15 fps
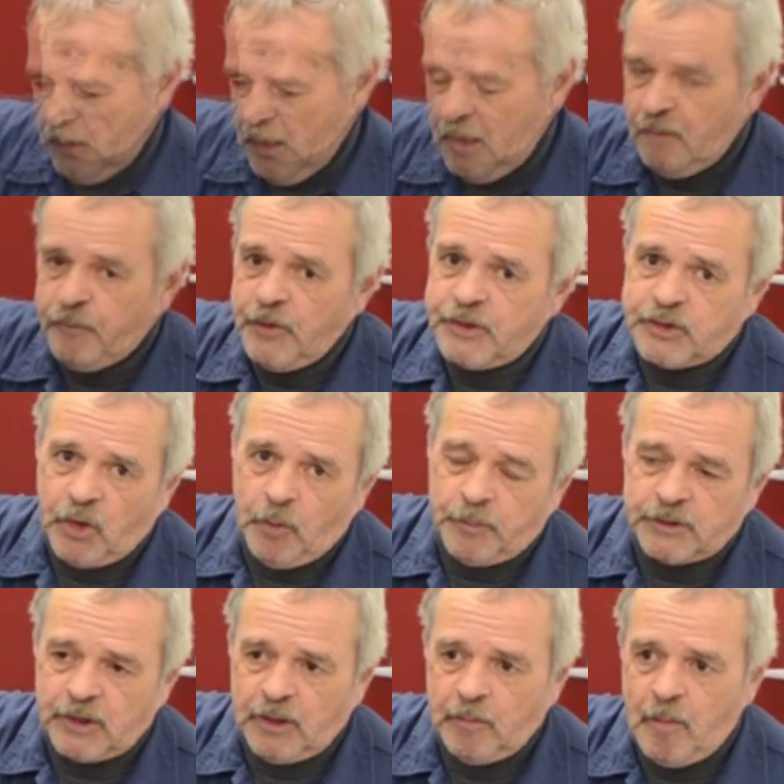Antifreeze
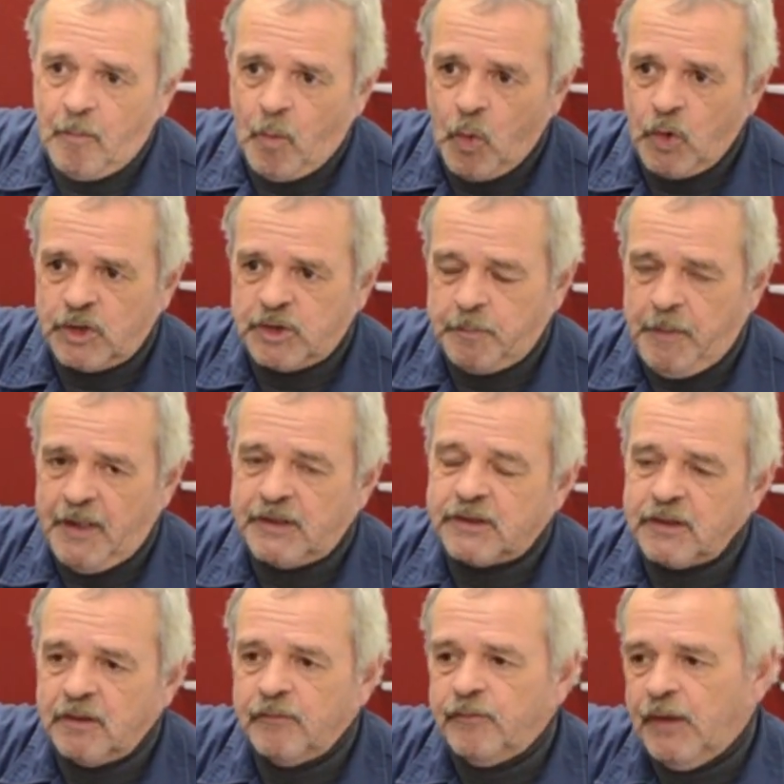soap is a little bit more
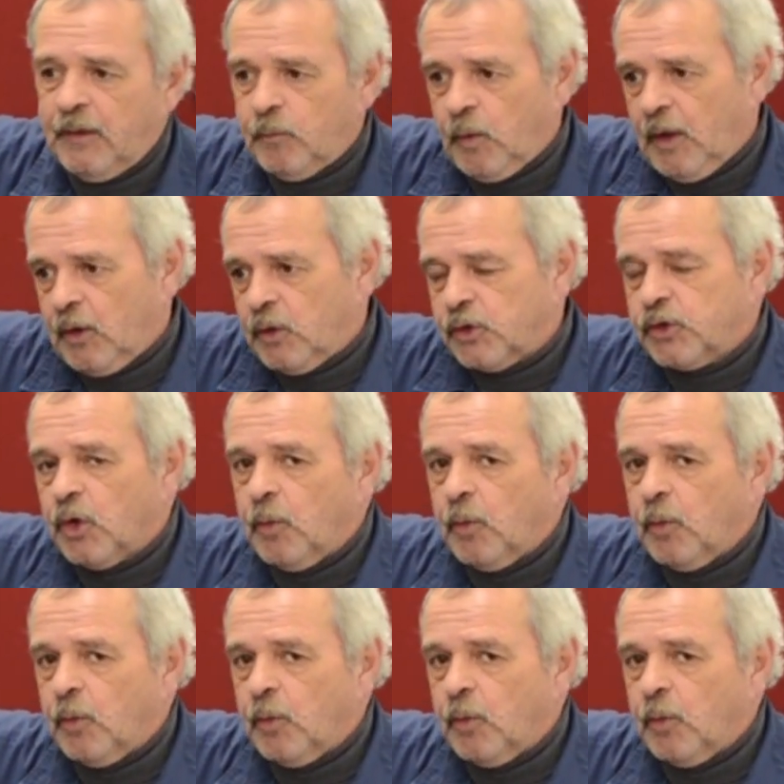expensive than regular